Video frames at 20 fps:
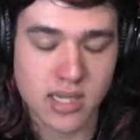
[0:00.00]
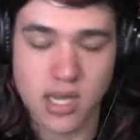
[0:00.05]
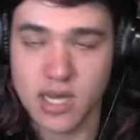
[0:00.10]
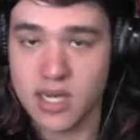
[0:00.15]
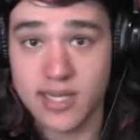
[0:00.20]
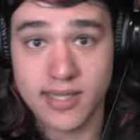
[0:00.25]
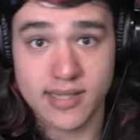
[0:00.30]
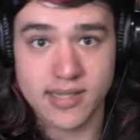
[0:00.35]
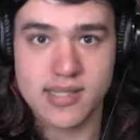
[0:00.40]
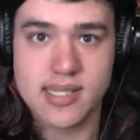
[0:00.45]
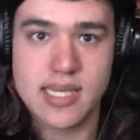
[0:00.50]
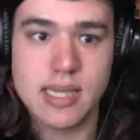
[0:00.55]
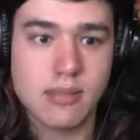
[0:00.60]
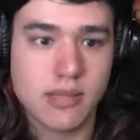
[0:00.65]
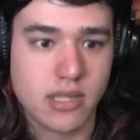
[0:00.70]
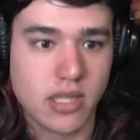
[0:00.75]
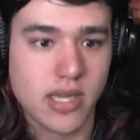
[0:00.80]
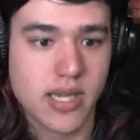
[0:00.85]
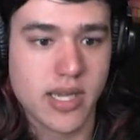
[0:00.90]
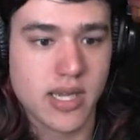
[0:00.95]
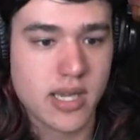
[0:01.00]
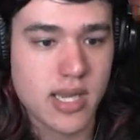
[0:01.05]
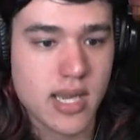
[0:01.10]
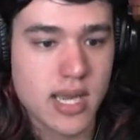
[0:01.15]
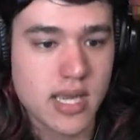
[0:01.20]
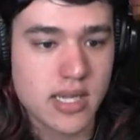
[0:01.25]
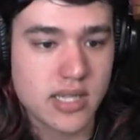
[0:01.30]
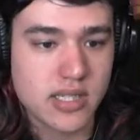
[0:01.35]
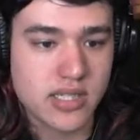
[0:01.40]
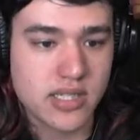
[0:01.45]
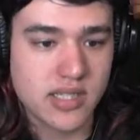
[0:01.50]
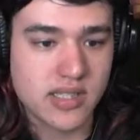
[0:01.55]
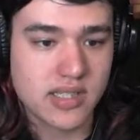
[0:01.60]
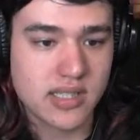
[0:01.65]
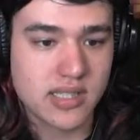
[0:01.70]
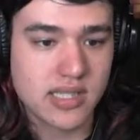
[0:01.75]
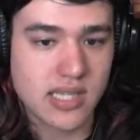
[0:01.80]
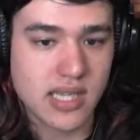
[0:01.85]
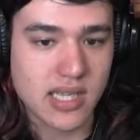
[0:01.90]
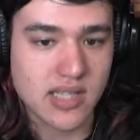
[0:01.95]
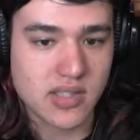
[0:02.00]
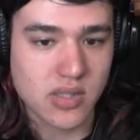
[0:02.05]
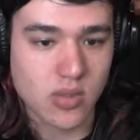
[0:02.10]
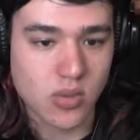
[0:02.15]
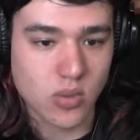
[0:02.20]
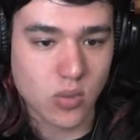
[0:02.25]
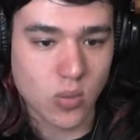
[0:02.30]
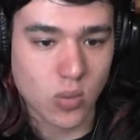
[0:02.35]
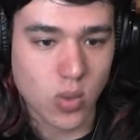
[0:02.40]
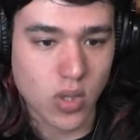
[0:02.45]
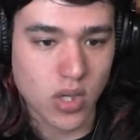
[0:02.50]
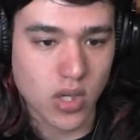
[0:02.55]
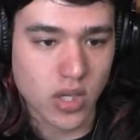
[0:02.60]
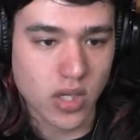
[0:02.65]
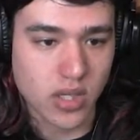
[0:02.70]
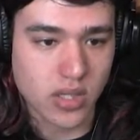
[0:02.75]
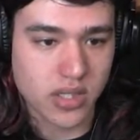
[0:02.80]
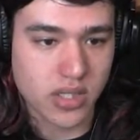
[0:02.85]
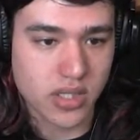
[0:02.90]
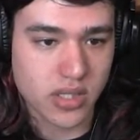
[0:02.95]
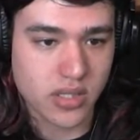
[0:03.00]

kind of like the Steam client just doesn't work